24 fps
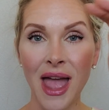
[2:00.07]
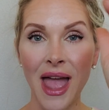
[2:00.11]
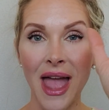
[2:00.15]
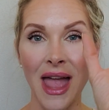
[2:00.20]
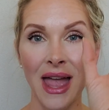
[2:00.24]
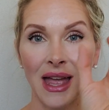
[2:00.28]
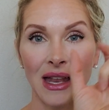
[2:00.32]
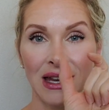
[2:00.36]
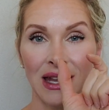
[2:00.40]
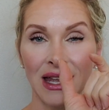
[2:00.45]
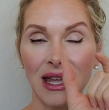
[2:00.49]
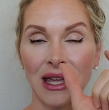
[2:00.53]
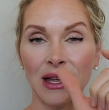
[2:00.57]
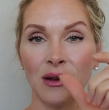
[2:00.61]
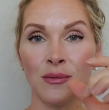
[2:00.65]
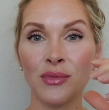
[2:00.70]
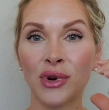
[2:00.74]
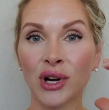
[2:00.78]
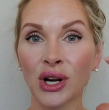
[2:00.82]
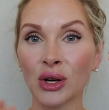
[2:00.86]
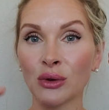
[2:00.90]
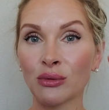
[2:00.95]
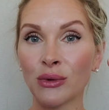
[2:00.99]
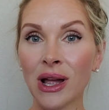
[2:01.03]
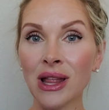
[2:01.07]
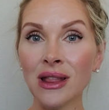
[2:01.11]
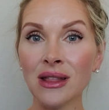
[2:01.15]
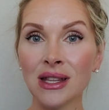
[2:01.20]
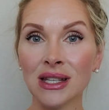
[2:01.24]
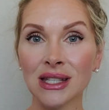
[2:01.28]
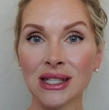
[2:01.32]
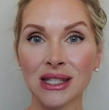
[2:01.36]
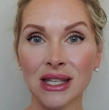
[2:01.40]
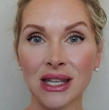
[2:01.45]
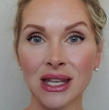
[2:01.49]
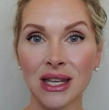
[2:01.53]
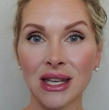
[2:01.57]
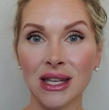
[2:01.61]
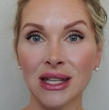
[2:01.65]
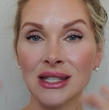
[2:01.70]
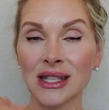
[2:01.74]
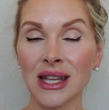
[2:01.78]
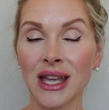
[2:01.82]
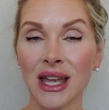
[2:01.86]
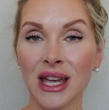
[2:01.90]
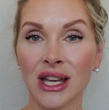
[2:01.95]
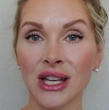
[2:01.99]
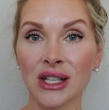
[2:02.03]
And in parentheses,
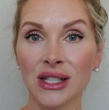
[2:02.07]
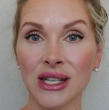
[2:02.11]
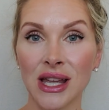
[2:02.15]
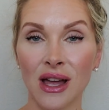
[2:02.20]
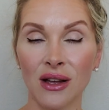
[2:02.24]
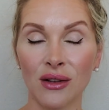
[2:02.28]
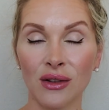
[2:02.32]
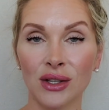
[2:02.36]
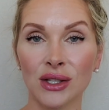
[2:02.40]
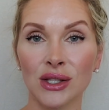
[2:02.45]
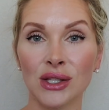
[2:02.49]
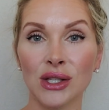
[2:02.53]
it tells